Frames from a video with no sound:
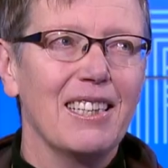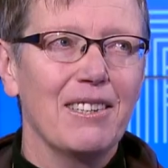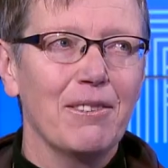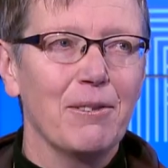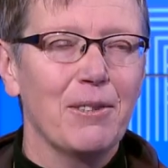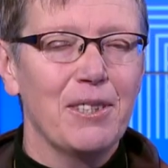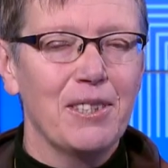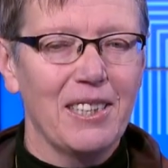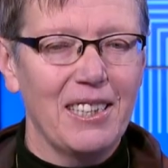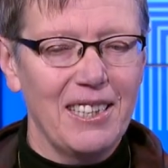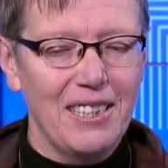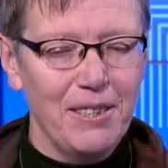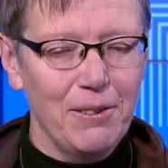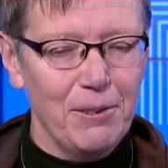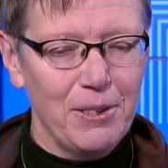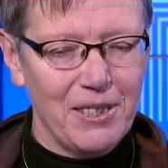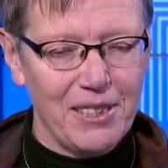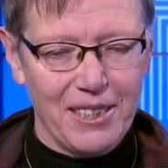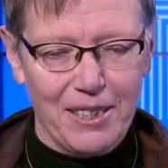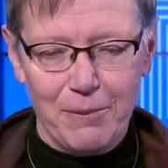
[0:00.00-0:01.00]
it was he
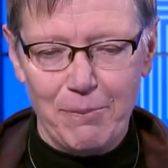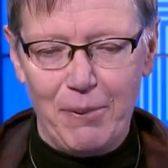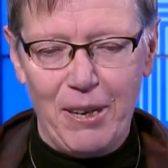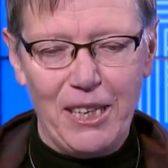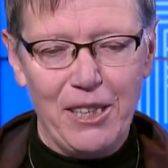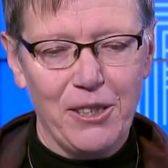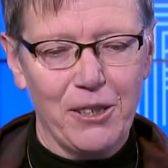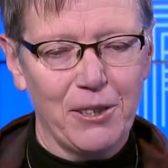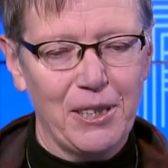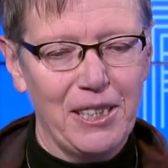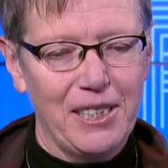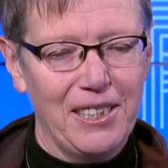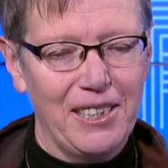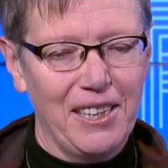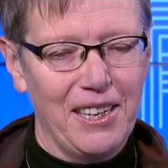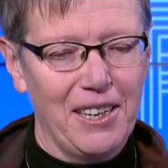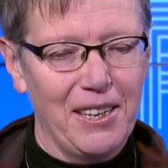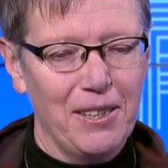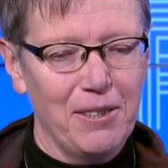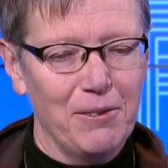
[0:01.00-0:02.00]
was a compatriot
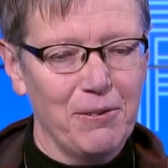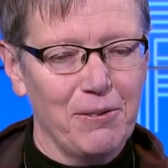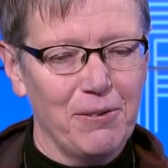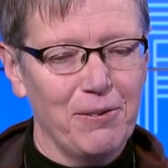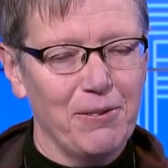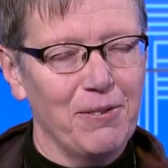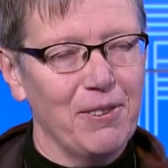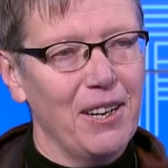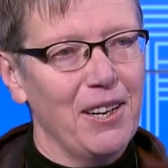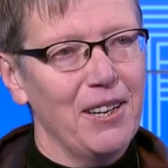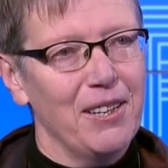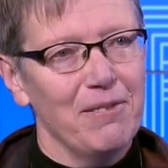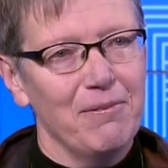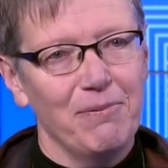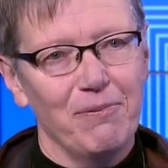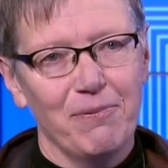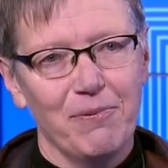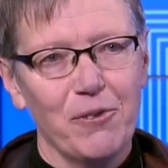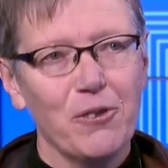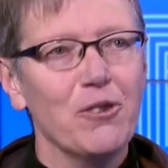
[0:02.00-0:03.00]
of
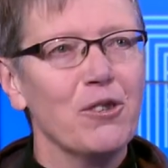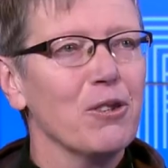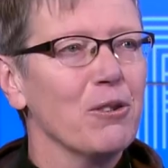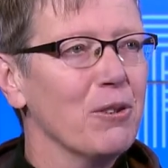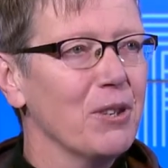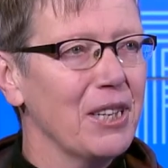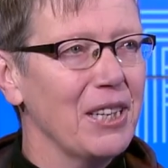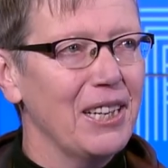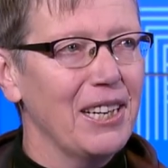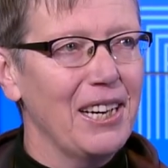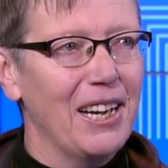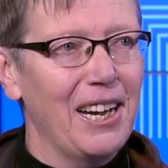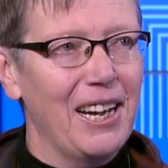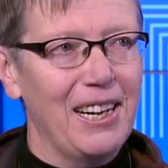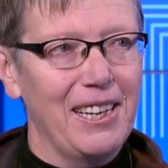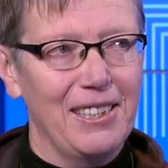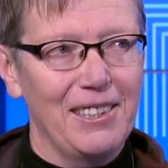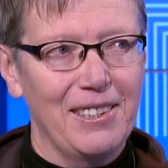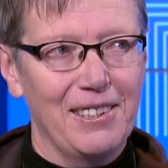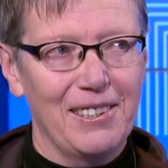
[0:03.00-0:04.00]
um, Dewey
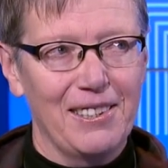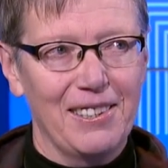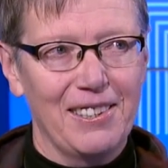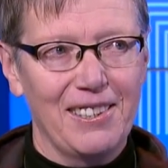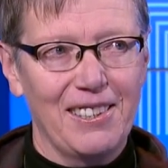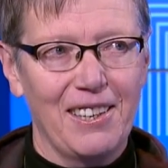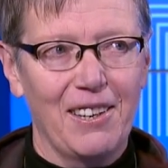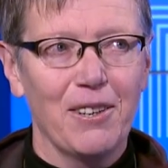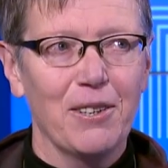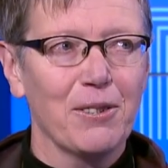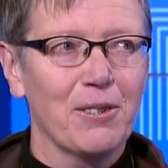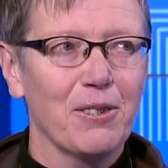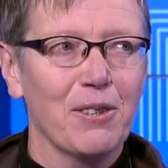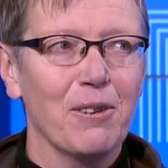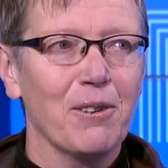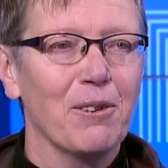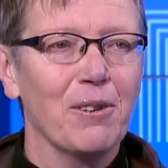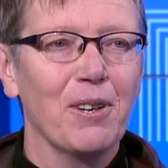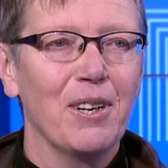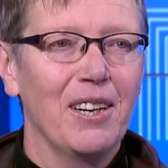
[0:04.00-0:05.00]
and
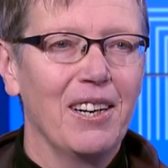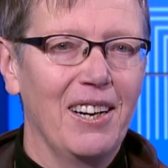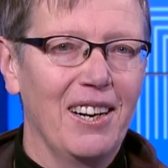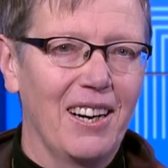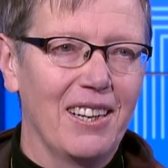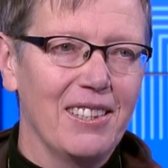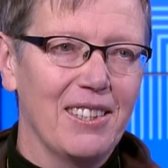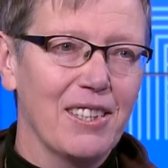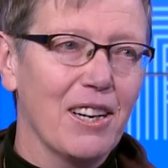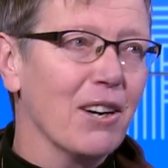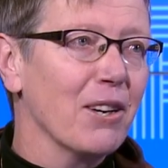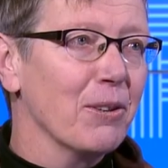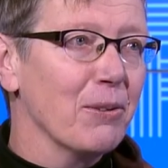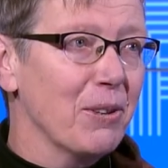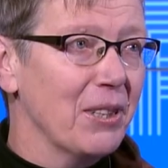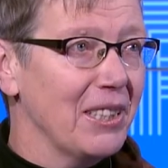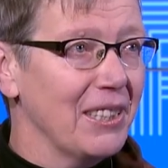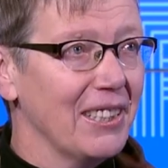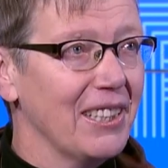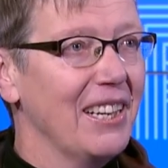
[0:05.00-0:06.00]
also
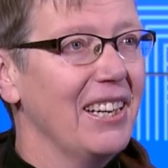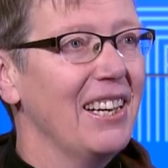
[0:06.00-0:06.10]
Darwin.